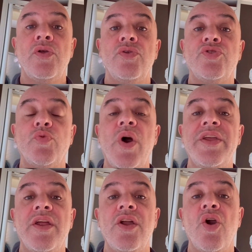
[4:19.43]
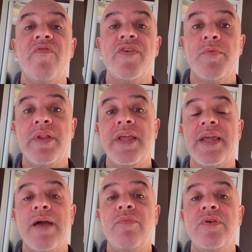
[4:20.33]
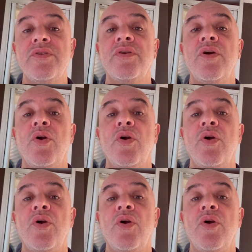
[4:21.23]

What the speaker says: So why did I go for the Blink cameras?